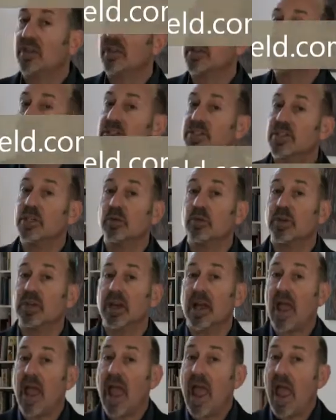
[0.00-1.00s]
This
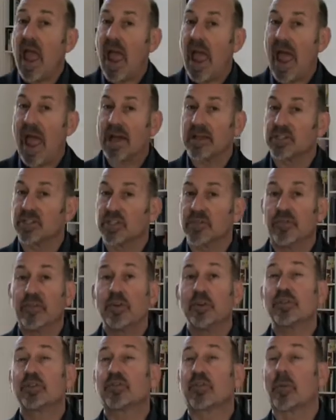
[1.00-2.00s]
unit has
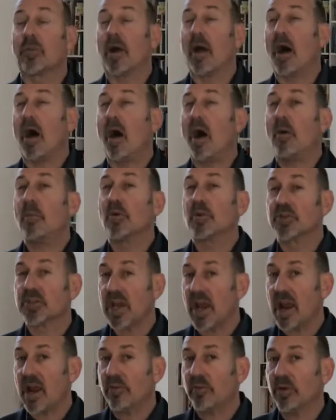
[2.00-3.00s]
views from
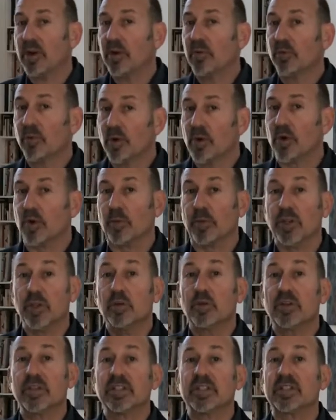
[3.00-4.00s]
almost every room. You
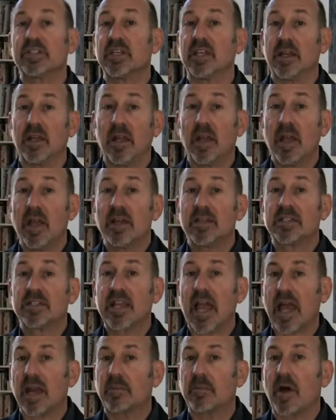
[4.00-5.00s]
can see
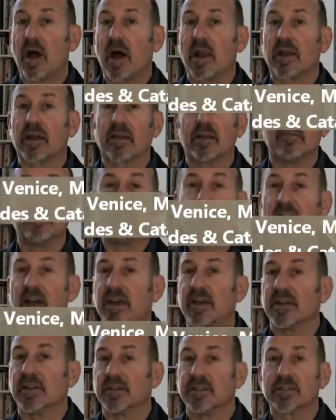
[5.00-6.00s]
Santa Monica,
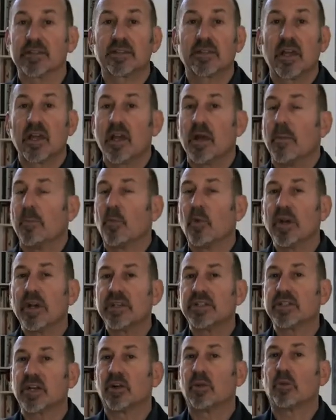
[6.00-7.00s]
Venice,
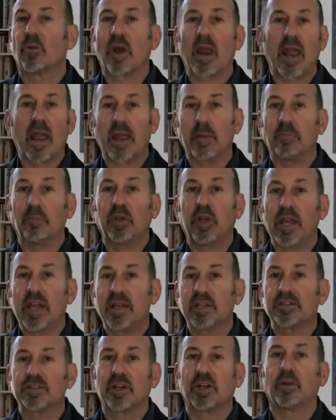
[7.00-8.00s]
Marina del Rey,
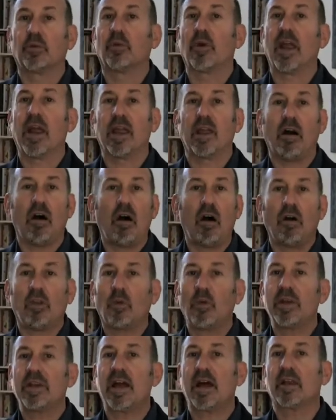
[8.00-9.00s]
Playa del Rey, all
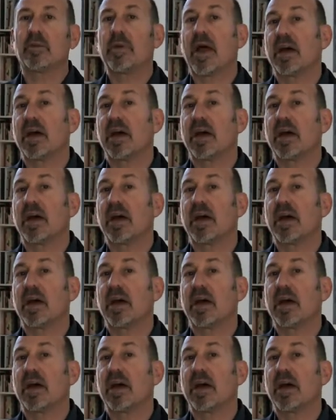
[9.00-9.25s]
the way down to